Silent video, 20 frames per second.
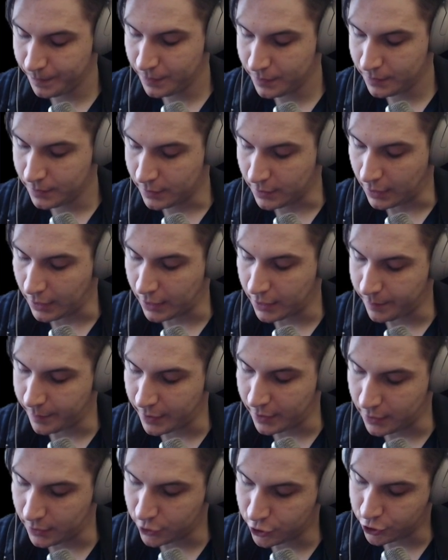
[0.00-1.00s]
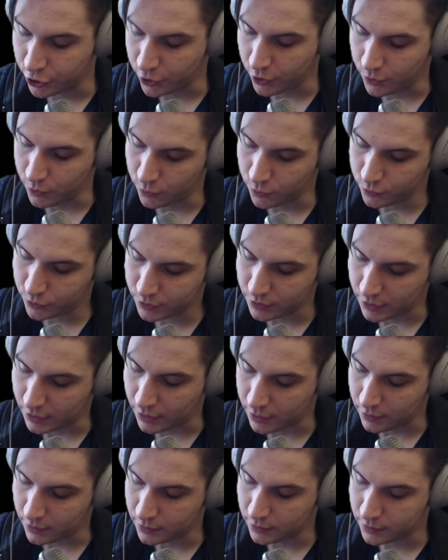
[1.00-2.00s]
the animated shows,
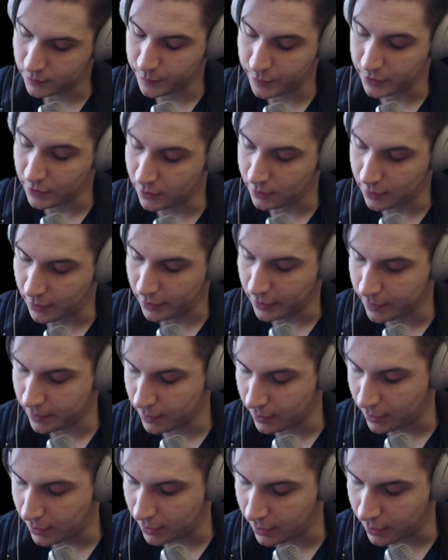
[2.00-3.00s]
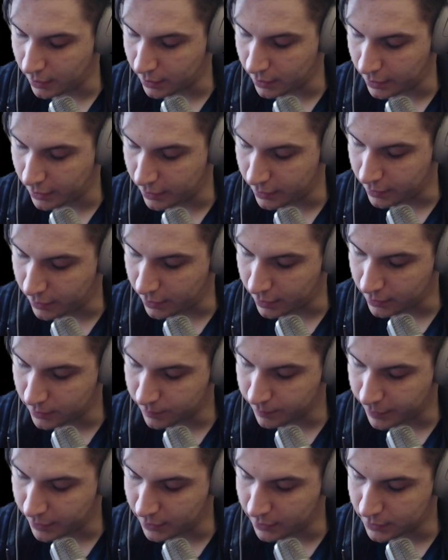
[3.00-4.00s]
and it's been like I had that
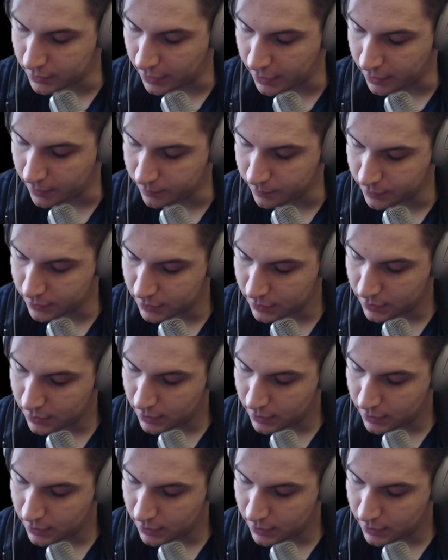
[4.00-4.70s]
many times.